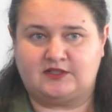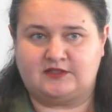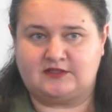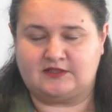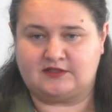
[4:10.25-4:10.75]

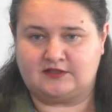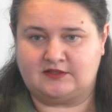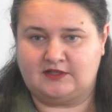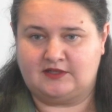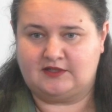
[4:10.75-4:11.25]
And uh,
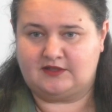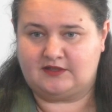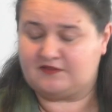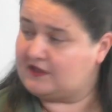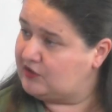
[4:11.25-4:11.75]

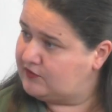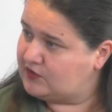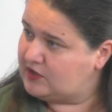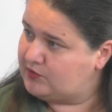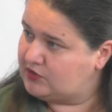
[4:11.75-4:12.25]
uh, thank you
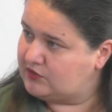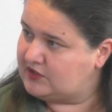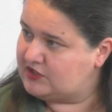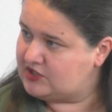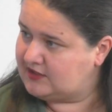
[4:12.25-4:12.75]
for keeping on
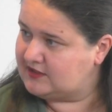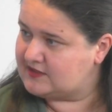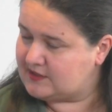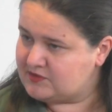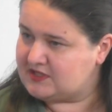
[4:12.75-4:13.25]
the agenda
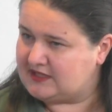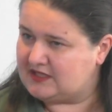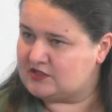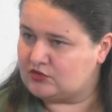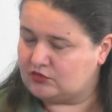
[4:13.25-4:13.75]
something
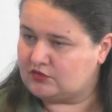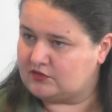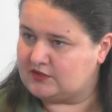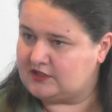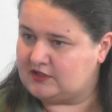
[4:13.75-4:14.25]
that is not
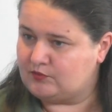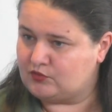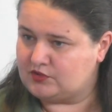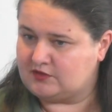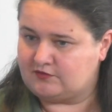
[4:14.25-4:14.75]
only
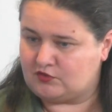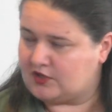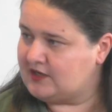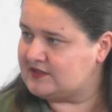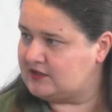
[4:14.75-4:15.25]
important
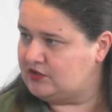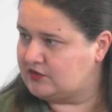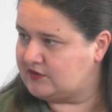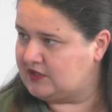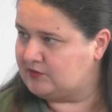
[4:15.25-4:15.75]
for us in
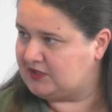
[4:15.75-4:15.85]
Ukraine,